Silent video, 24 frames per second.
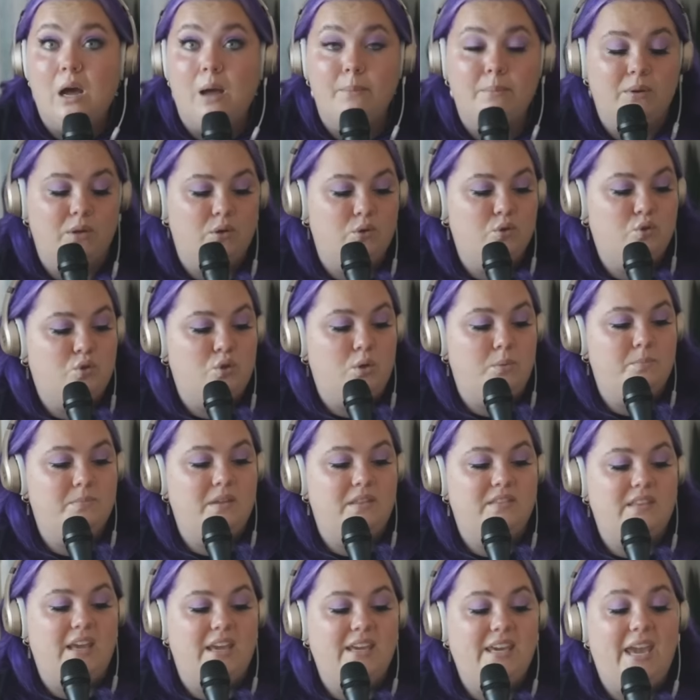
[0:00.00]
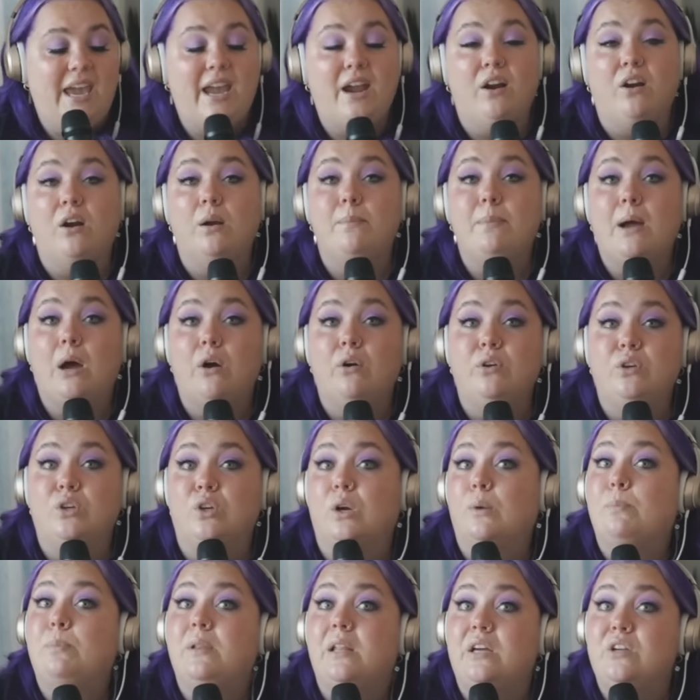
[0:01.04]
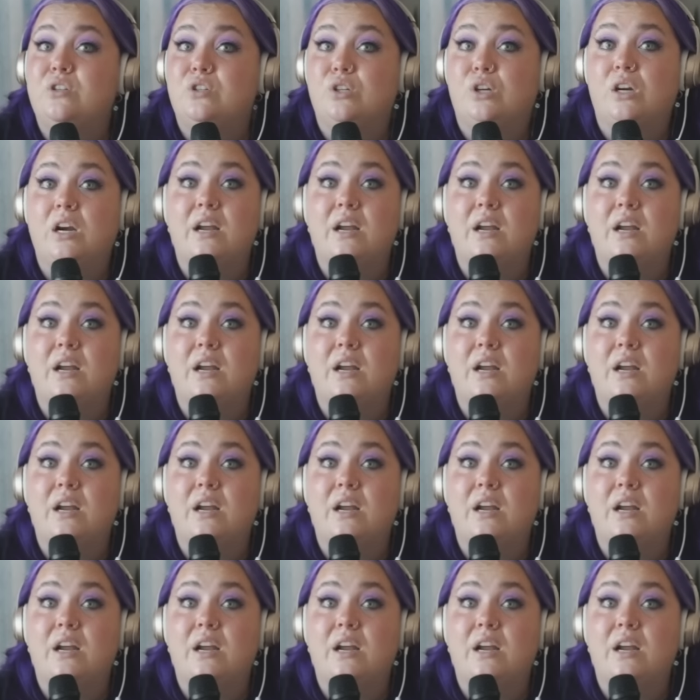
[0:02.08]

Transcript: I'm going to assume that they care about your pleasure